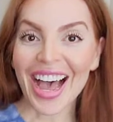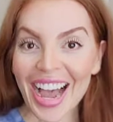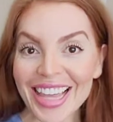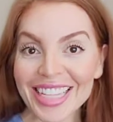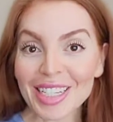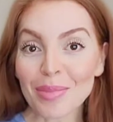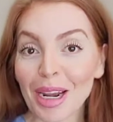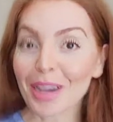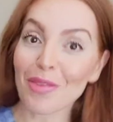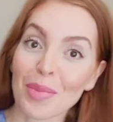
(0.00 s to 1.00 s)
Hi, this is
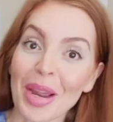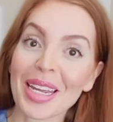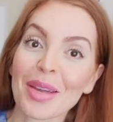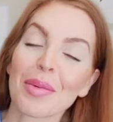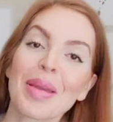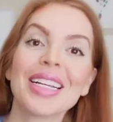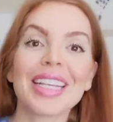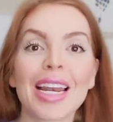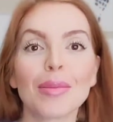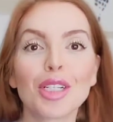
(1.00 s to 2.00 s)
Monica from Run, Eat, Repeat,
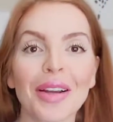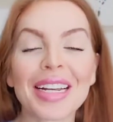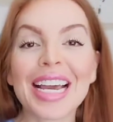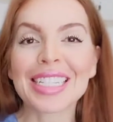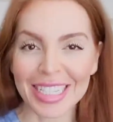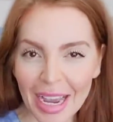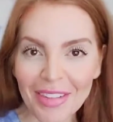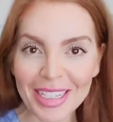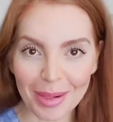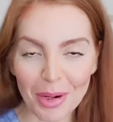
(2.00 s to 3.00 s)
and I'm sharing
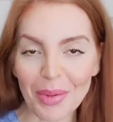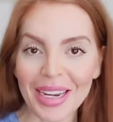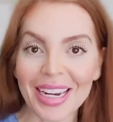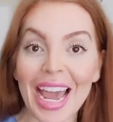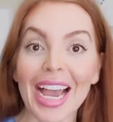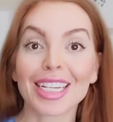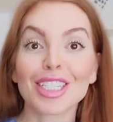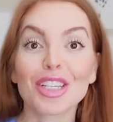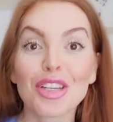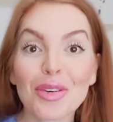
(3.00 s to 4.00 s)
7 summer running hacks
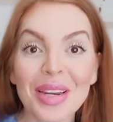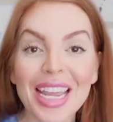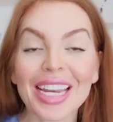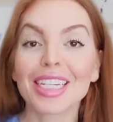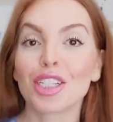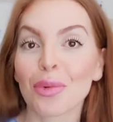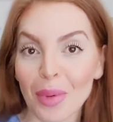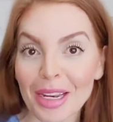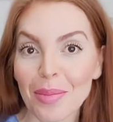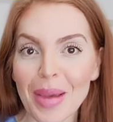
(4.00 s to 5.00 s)
you need to
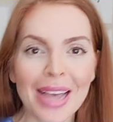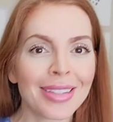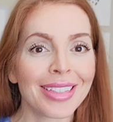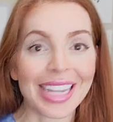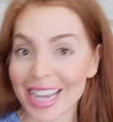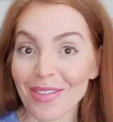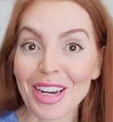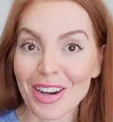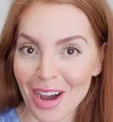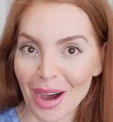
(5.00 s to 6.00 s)
run your best even
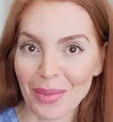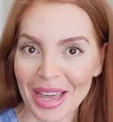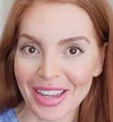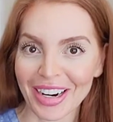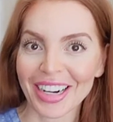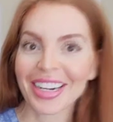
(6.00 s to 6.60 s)
in hot weather.